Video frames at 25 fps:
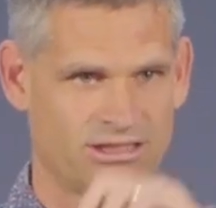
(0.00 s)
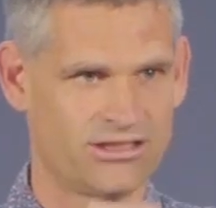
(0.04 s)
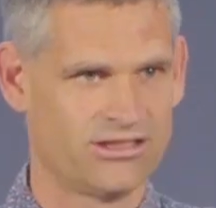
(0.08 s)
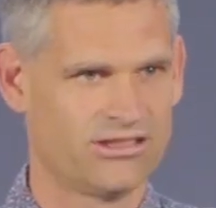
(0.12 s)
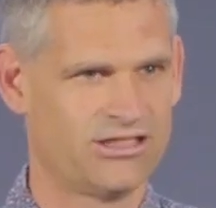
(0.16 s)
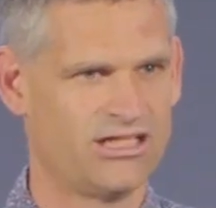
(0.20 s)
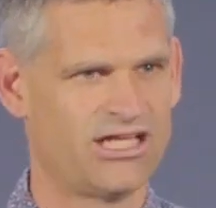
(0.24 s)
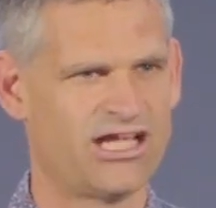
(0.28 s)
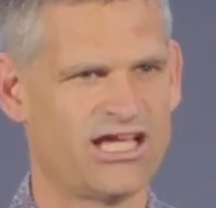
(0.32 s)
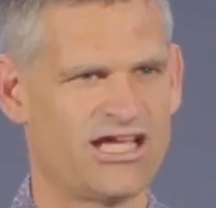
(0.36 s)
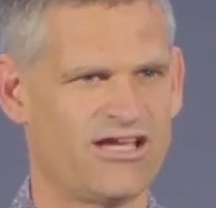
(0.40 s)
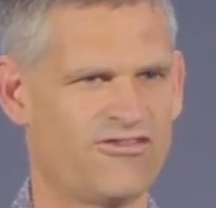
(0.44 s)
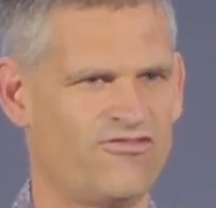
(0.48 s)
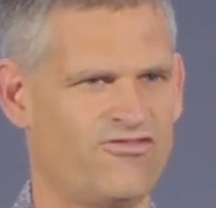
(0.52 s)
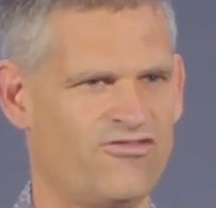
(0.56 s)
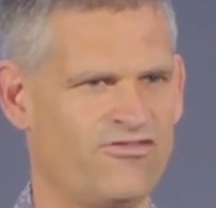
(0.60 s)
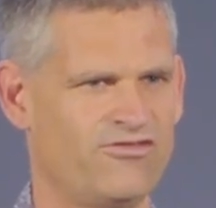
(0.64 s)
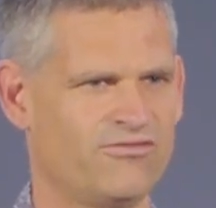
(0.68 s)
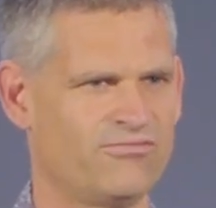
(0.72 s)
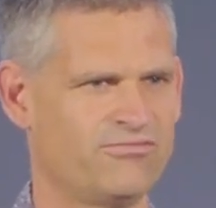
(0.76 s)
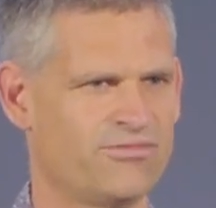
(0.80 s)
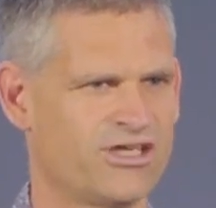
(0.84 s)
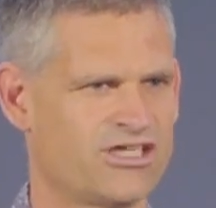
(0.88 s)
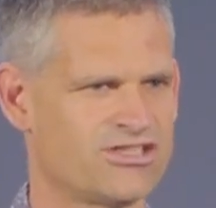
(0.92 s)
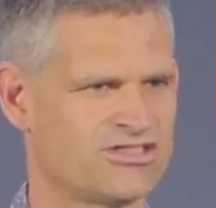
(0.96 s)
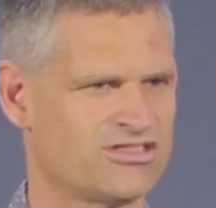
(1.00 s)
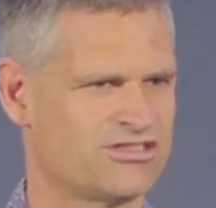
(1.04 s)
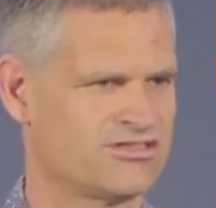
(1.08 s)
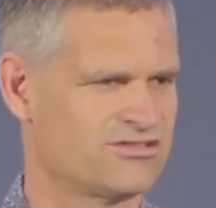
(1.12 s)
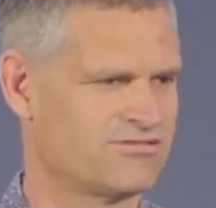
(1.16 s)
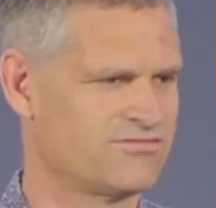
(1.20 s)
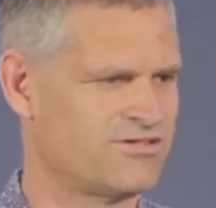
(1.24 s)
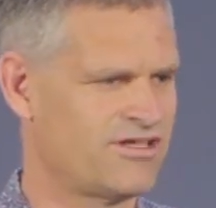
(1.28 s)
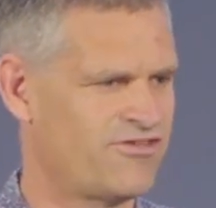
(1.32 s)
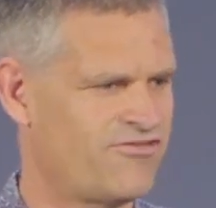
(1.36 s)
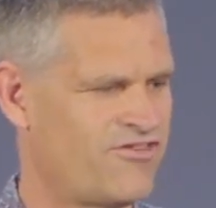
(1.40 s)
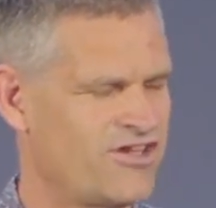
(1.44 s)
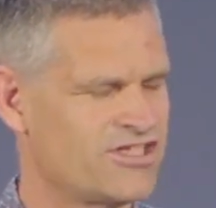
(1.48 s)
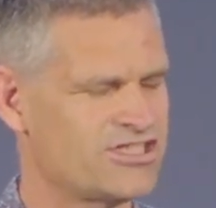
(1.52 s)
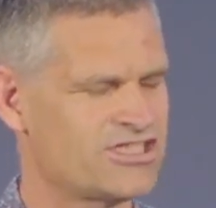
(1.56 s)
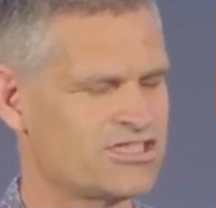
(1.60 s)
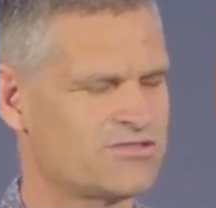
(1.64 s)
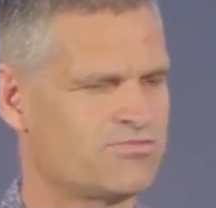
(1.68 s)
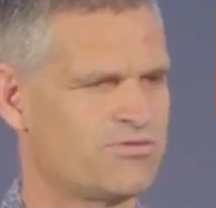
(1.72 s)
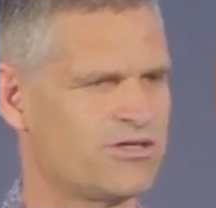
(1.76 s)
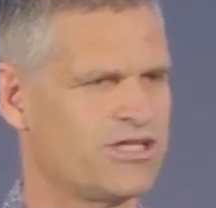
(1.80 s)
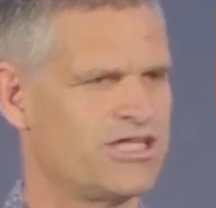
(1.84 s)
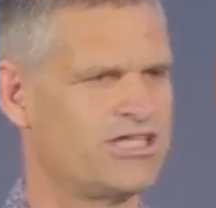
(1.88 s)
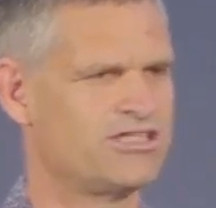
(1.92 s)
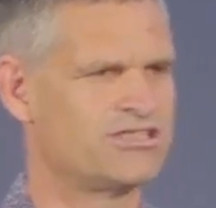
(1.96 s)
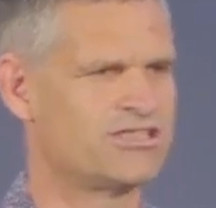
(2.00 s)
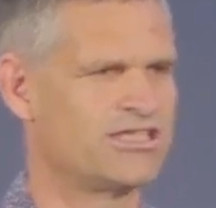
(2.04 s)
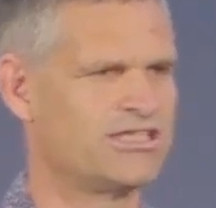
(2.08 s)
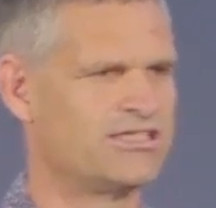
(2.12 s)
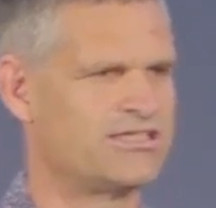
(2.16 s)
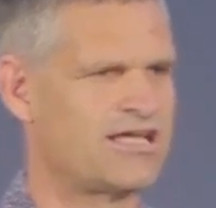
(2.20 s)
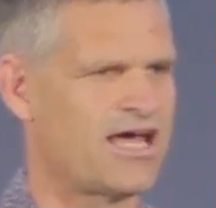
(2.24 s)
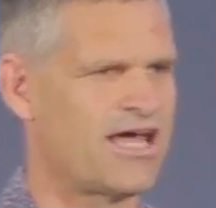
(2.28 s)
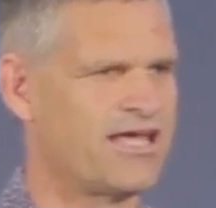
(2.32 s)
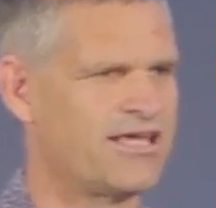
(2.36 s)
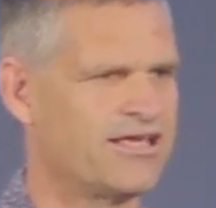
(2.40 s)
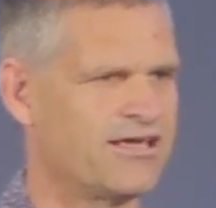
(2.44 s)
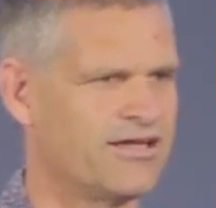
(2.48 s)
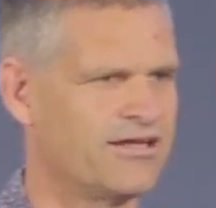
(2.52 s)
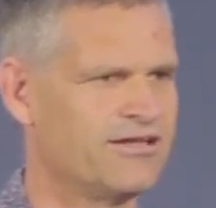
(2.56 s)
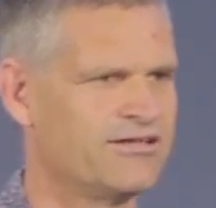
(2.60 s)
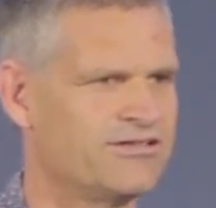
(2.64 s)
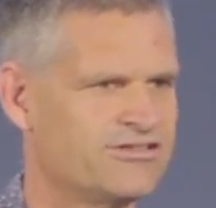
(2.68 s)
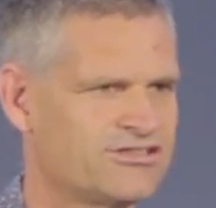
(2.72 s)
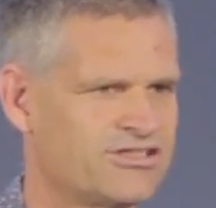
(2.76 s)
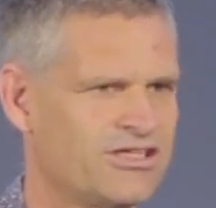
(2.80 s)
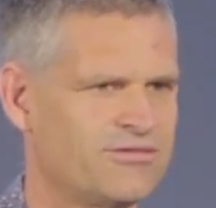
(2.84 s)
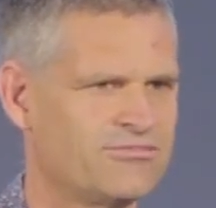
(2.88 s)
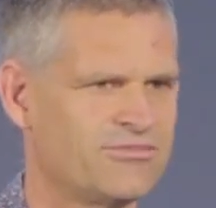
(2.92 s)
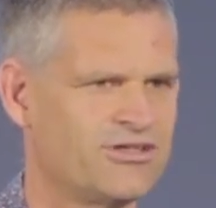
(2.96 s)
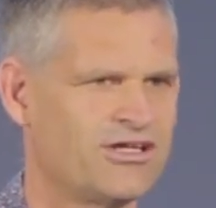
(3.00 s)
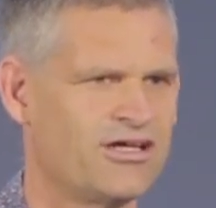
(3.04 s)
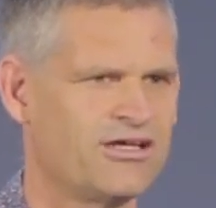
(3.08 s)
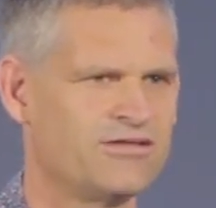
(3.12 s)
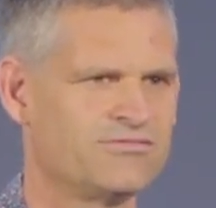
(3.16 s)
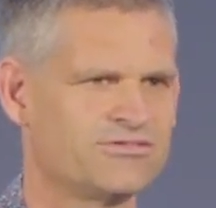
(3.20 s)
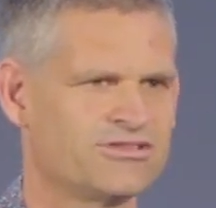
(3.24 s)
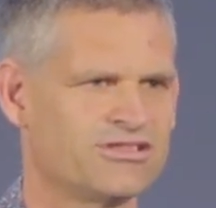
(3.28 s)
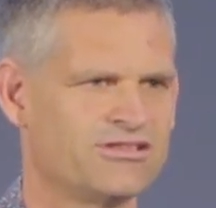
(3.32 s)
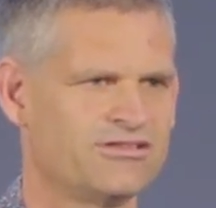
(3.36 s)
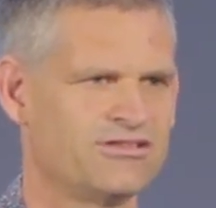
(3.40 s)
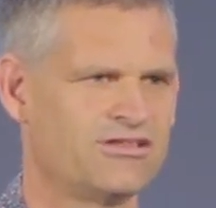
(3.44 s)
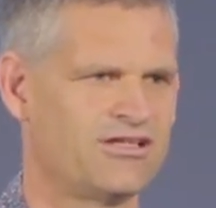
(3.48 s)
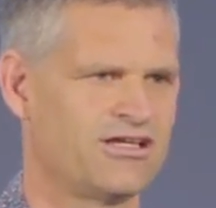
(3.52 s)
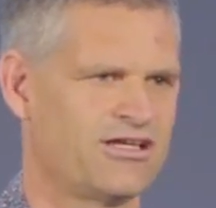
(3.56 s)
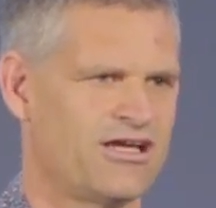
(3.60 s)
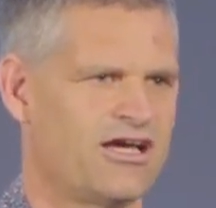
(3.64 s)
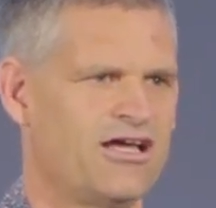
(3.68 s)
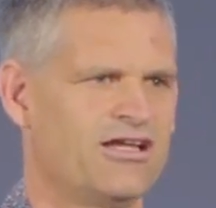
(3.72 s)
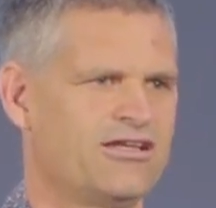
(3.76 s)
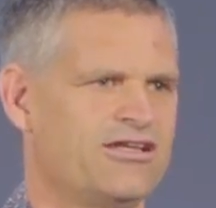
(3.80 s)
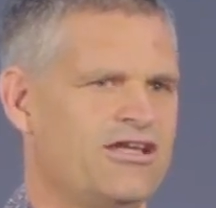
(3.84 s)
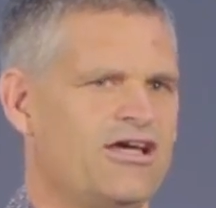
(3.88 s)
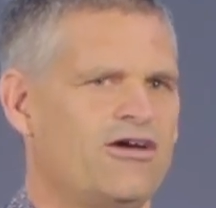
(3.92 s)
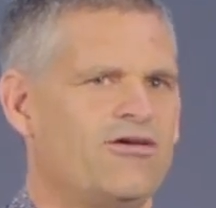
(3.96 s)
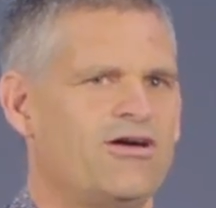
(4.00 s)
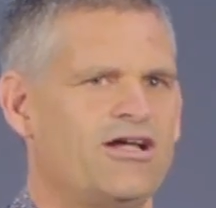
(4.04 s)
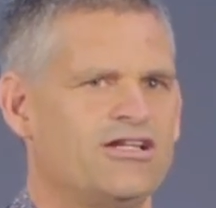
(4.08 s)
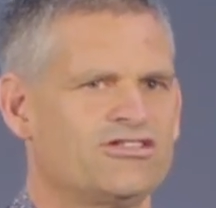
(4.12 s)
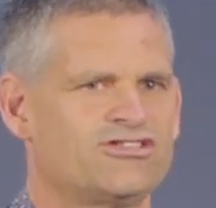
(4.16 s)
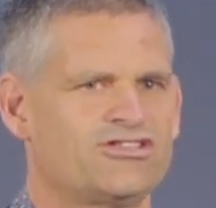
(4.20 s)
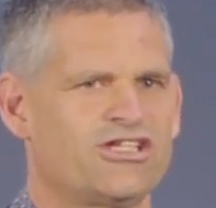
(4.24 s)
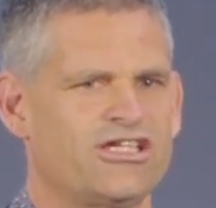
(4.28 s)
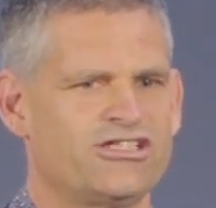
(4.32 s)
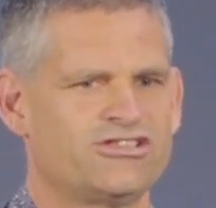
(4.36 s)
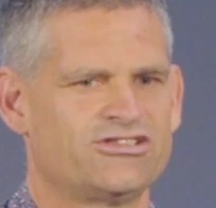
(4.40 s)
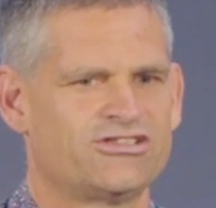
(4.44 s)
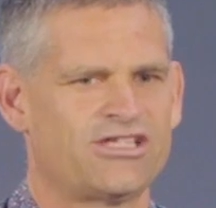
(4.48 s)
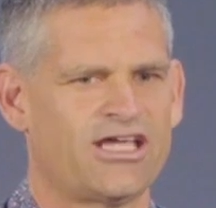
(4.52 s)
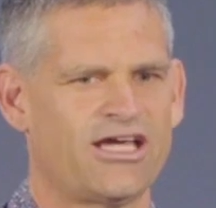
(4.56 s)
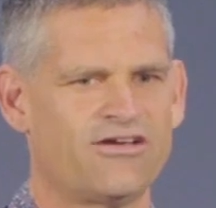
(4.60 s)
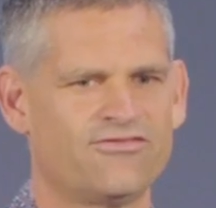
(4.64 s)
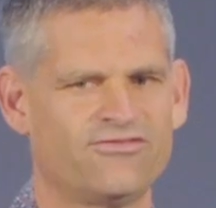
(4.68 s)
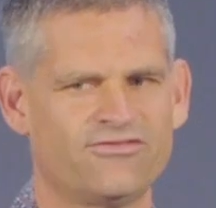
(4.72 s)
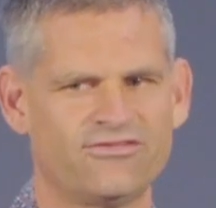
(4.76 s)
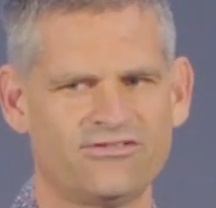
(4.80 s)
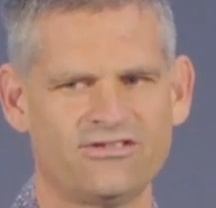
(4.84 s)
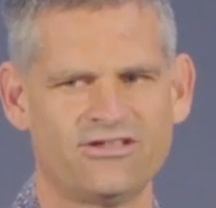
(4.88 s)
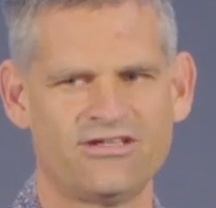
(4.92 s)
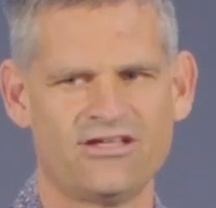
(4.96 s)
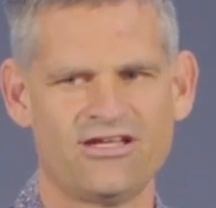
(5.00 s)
You know, because offense is pretty easily taken sometimes, and like, I know I'll say stuff.